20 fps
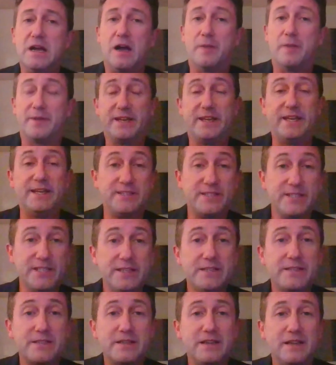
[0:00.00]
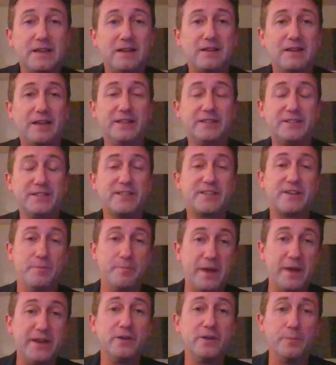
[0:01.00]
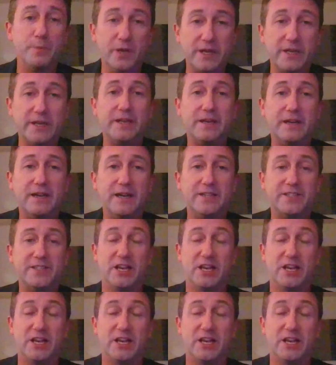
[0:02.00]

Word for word: I mean, he did he did commendably uh,